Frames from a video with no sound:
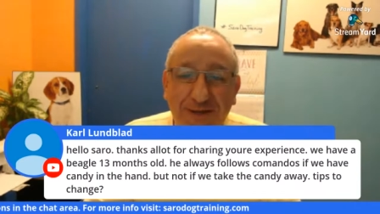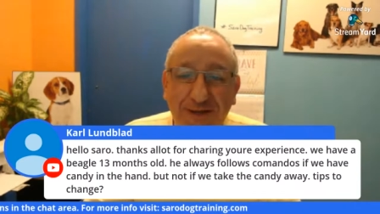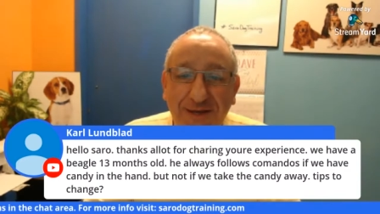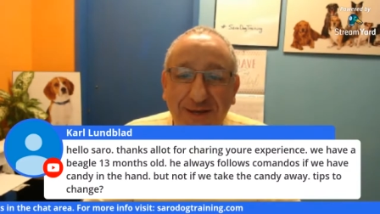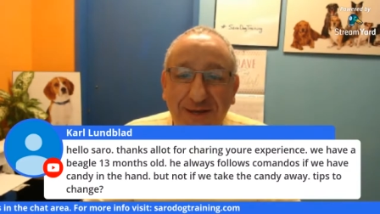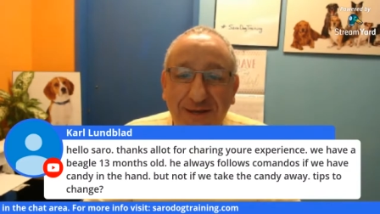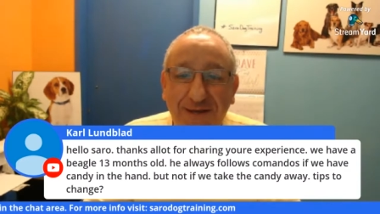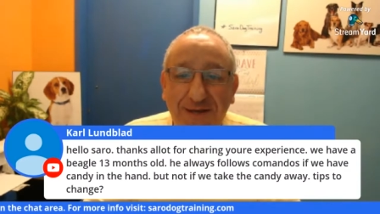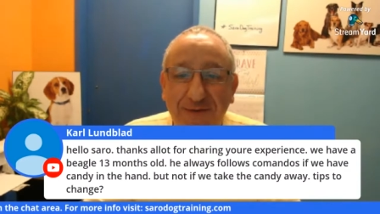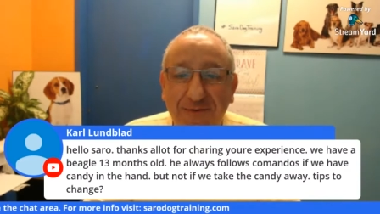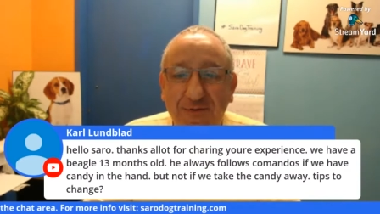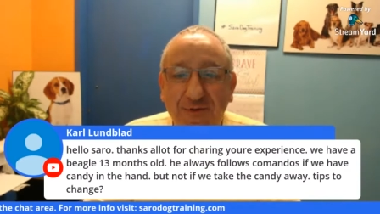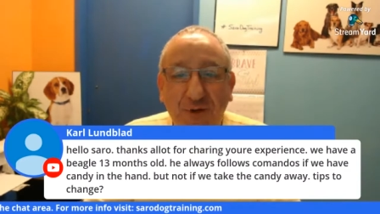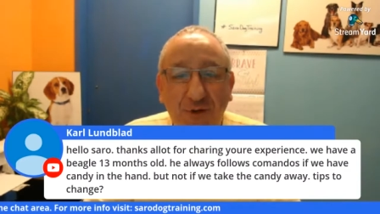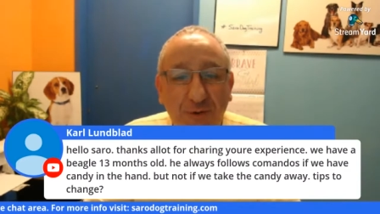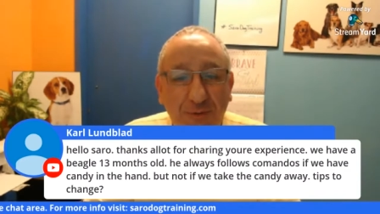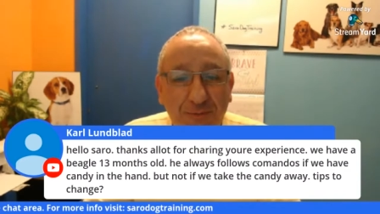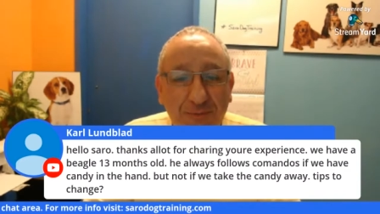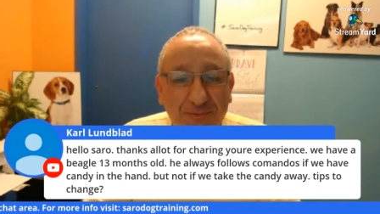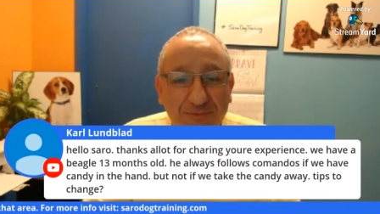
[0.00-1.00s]
Uh,
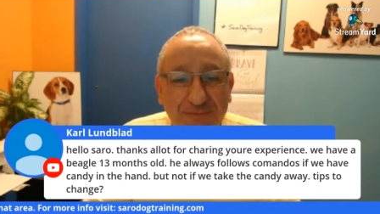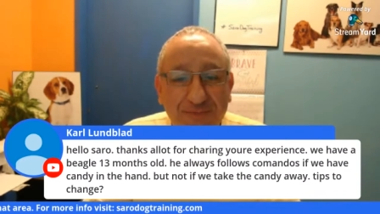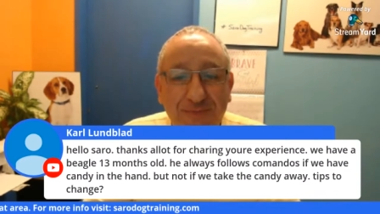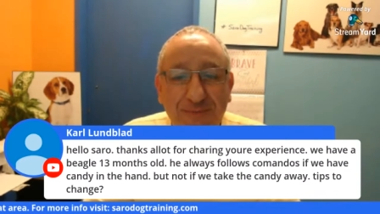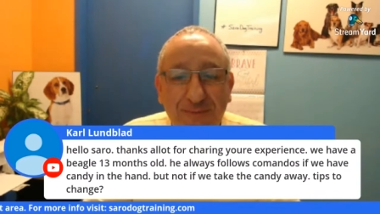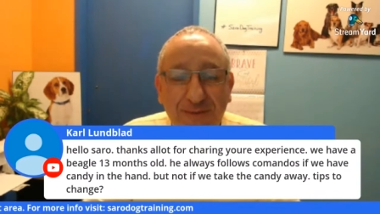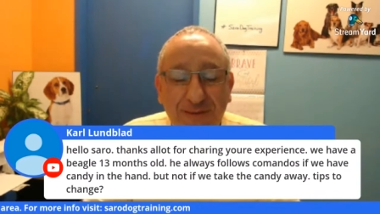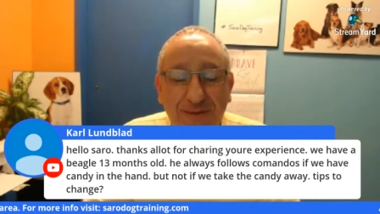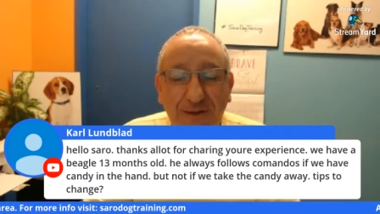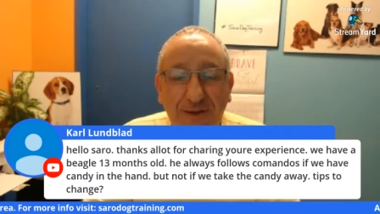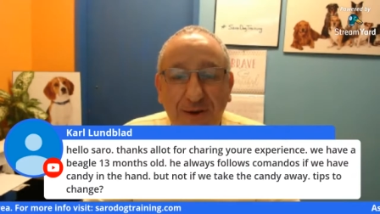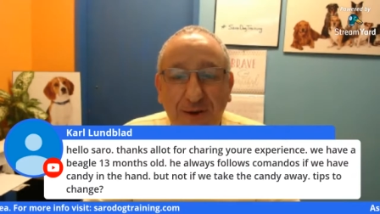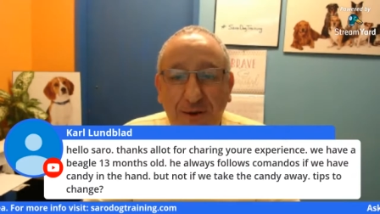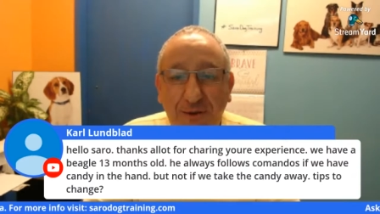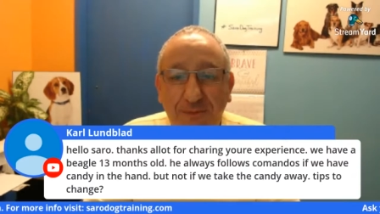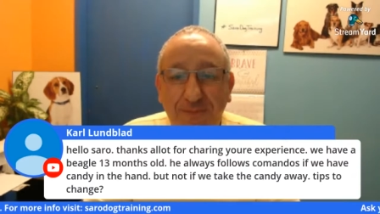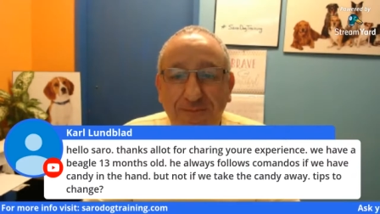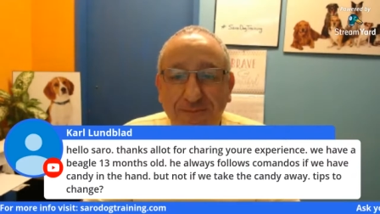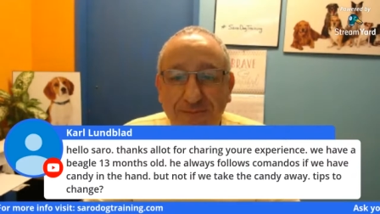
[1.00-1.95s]
so, you know,